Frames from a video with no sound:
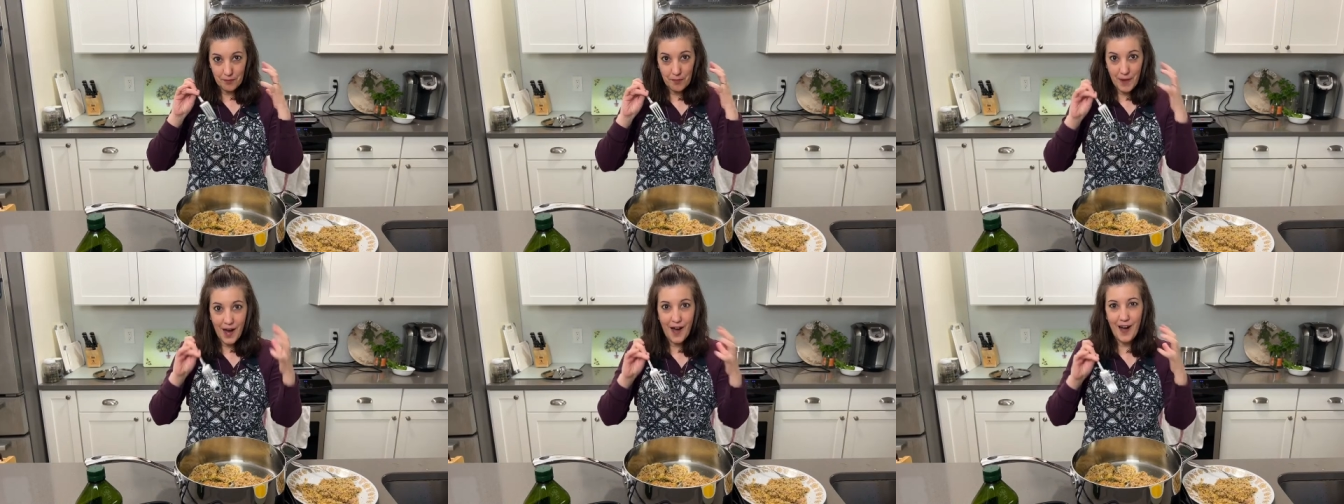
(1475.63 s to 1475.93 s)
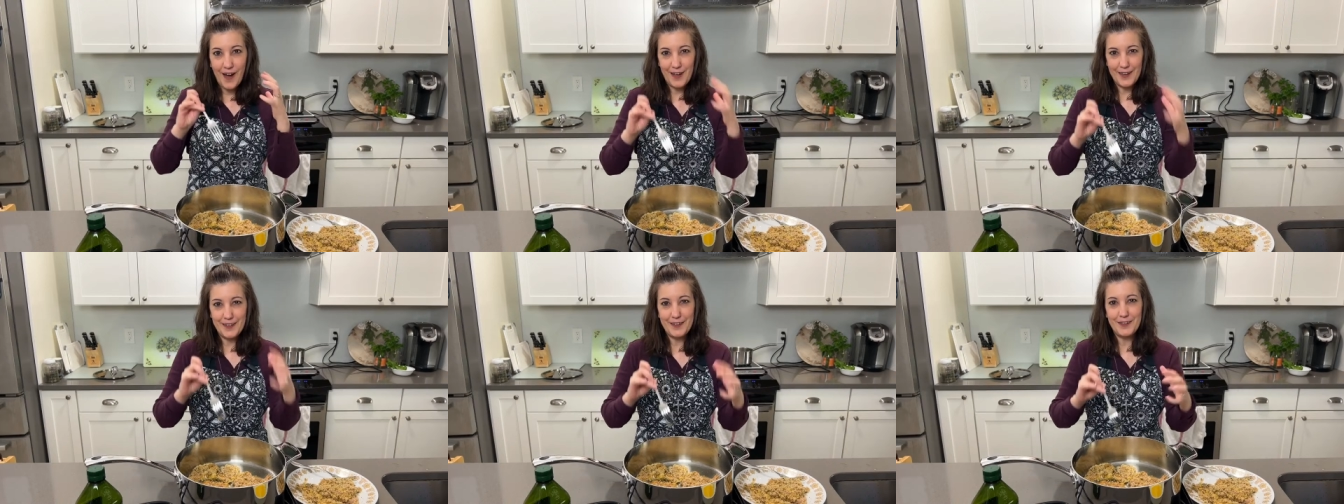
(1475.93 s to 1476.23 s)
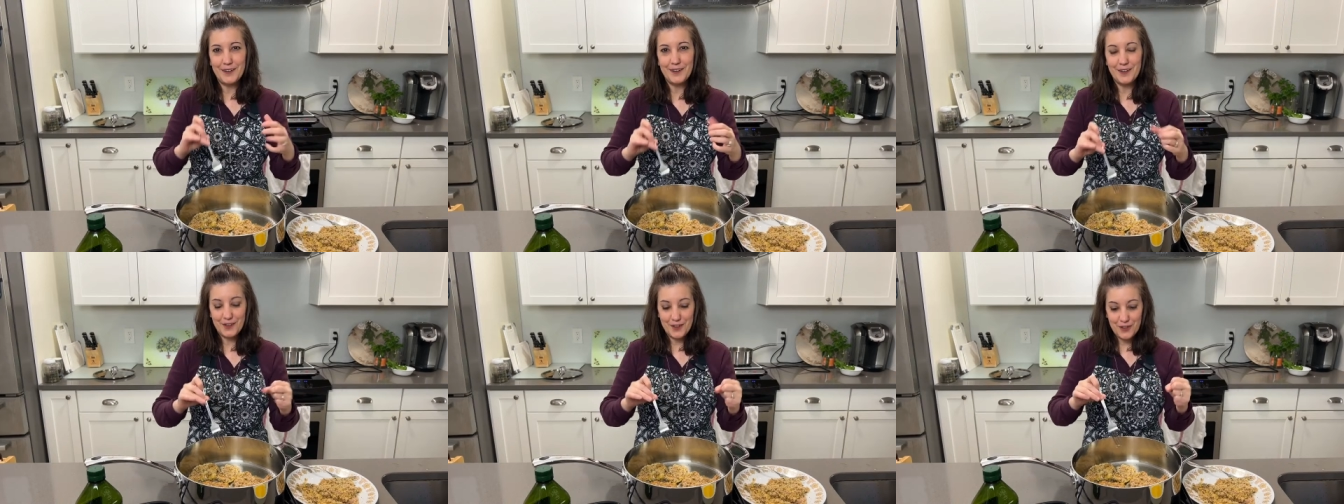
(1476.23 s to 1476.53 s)

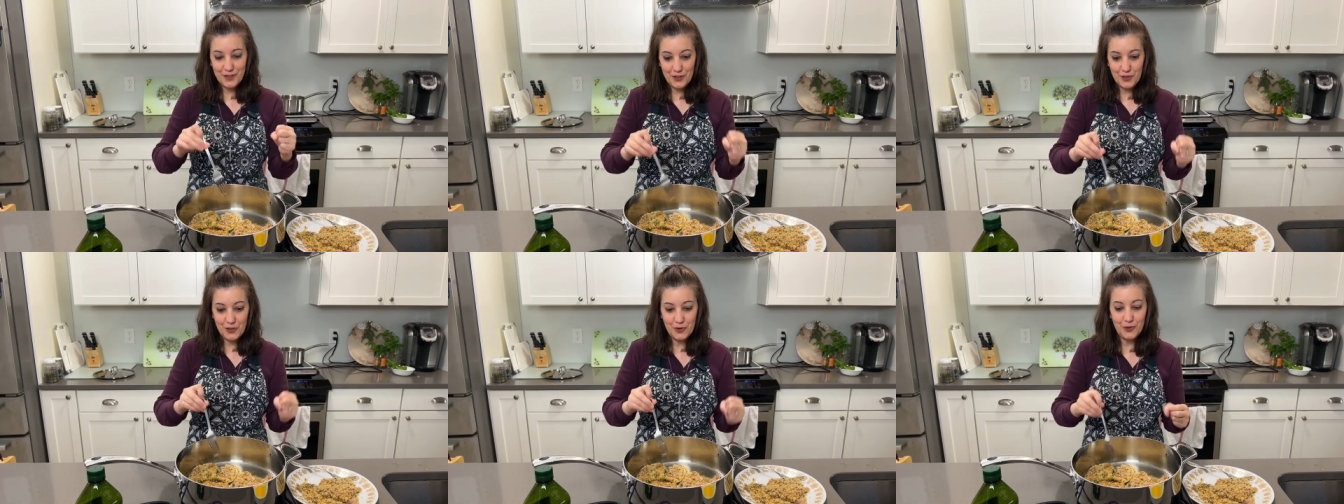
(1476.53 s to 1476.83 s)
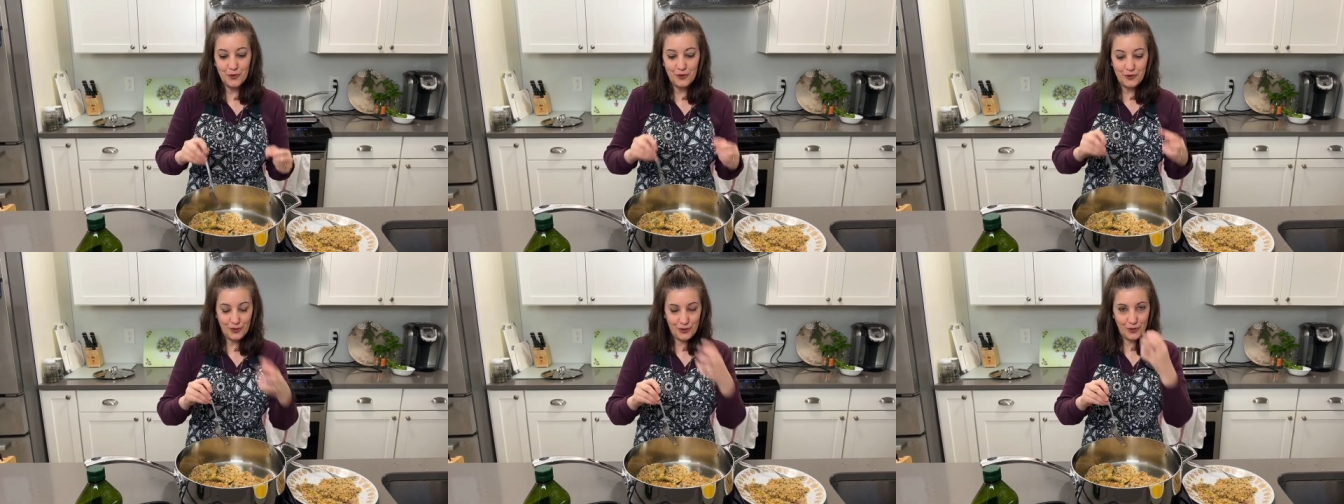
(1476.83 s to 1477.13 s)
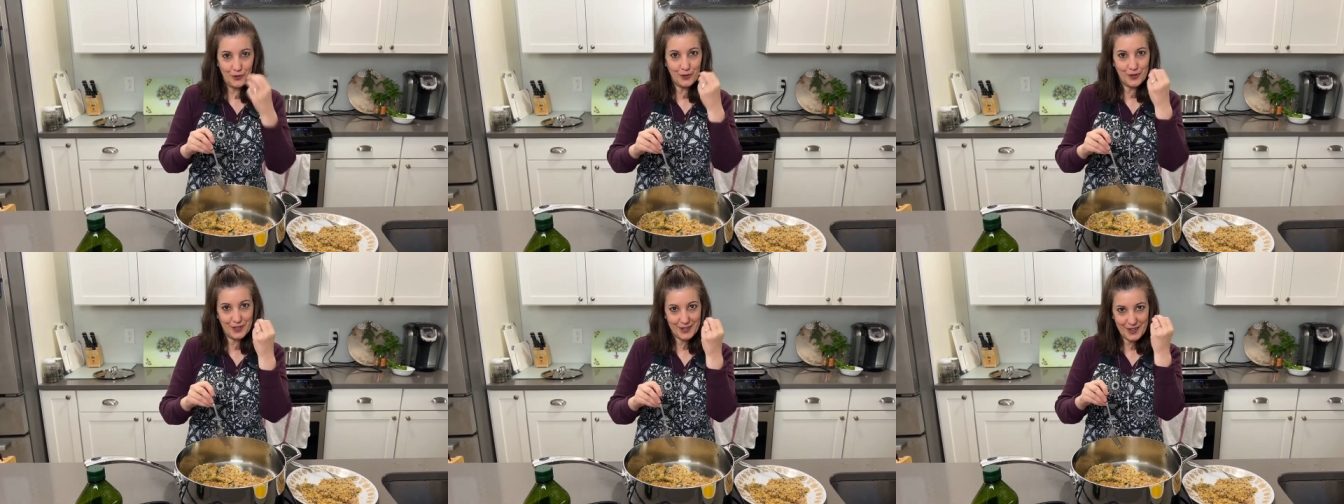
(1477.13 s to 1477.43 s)
mind, you,
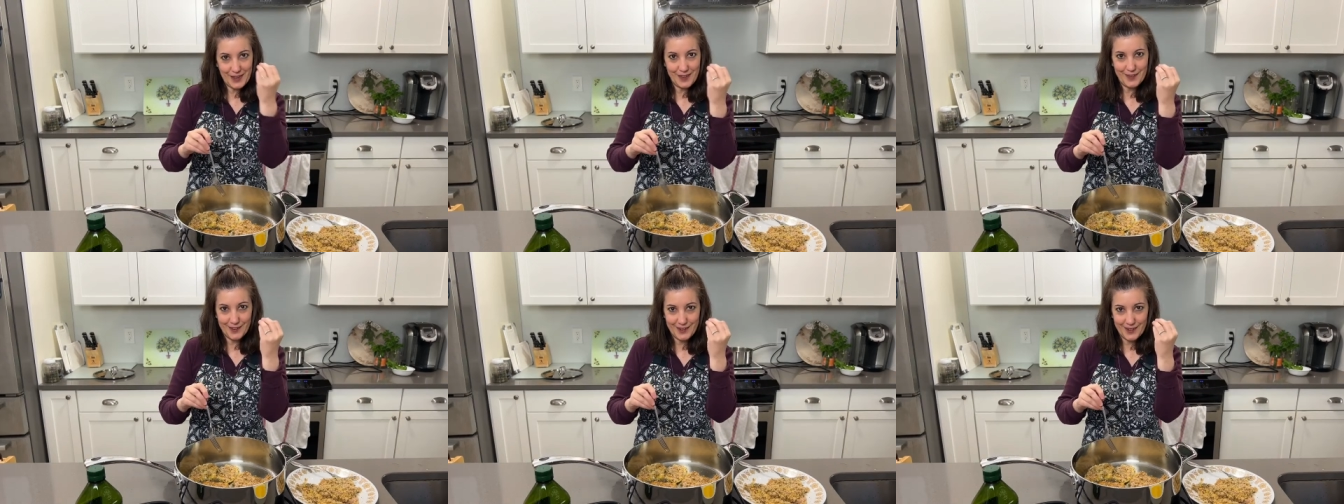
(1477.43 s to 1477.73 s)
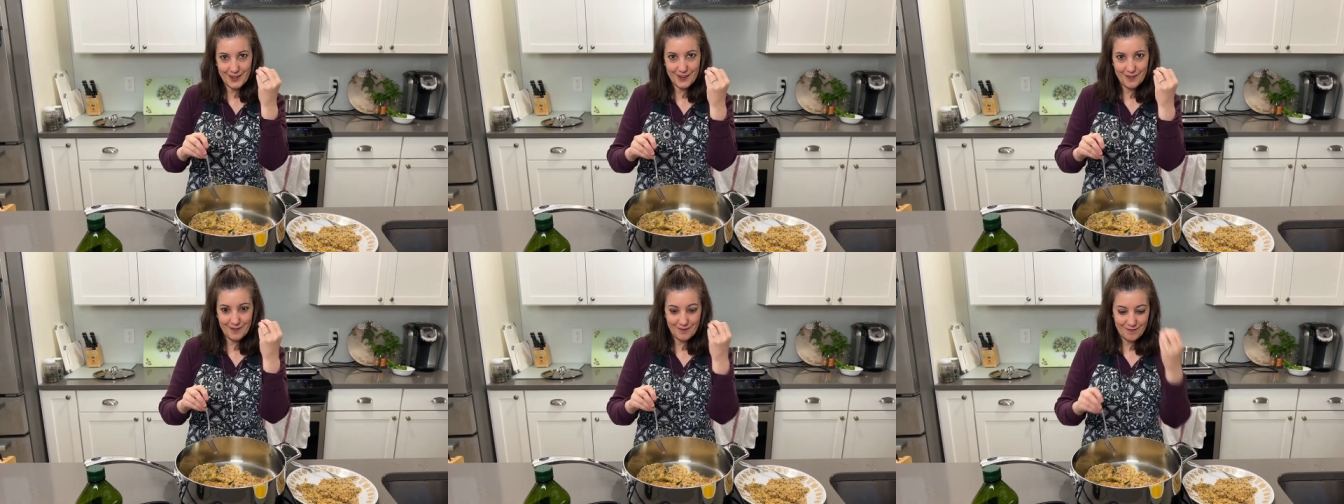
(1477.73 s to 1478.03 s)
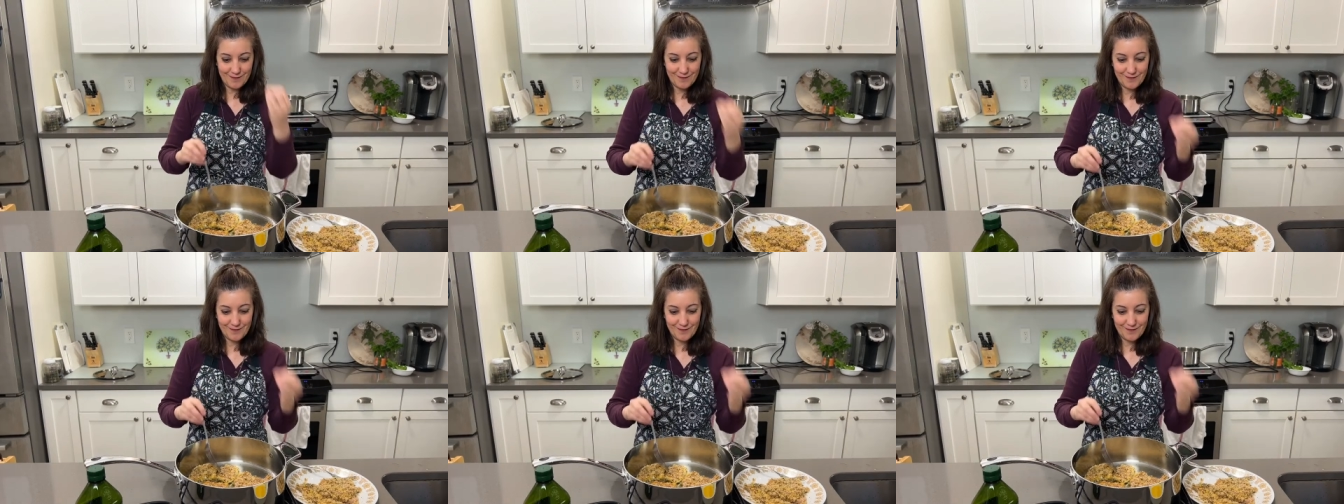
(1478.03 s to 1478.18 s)
you can taste it.